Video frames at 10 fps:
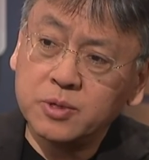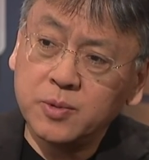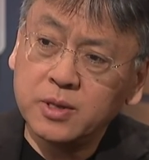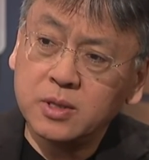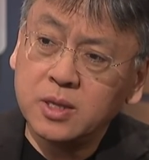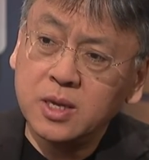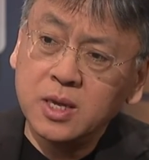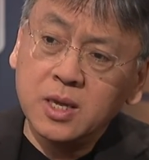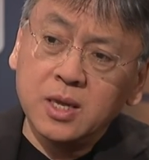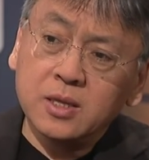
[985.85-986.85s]
And I think
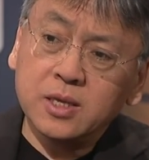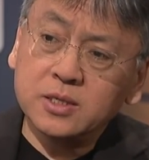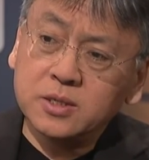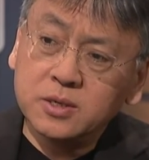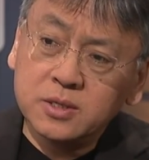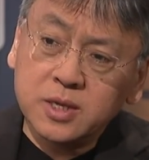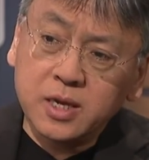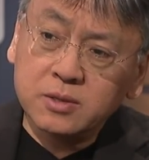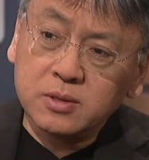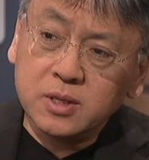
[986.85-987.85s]
that shows
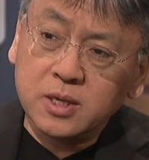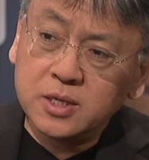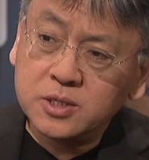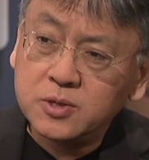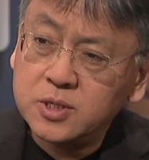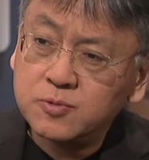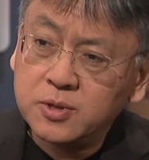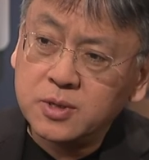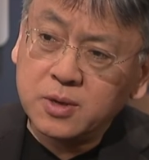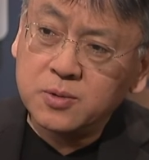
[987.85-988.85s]
that history is
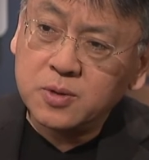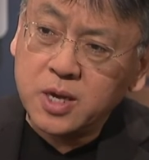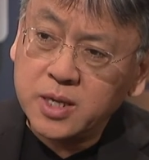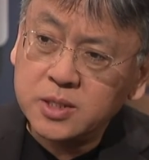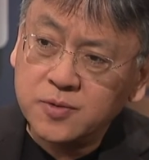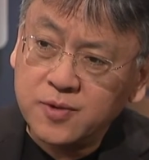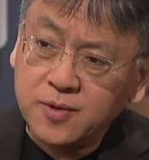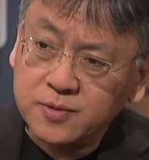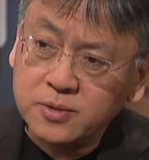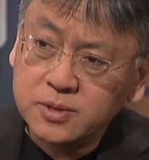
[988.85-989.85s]
written at all kinds of
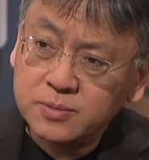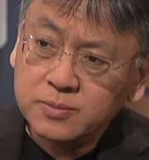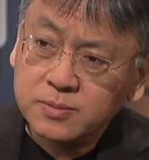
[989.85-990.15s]
levels.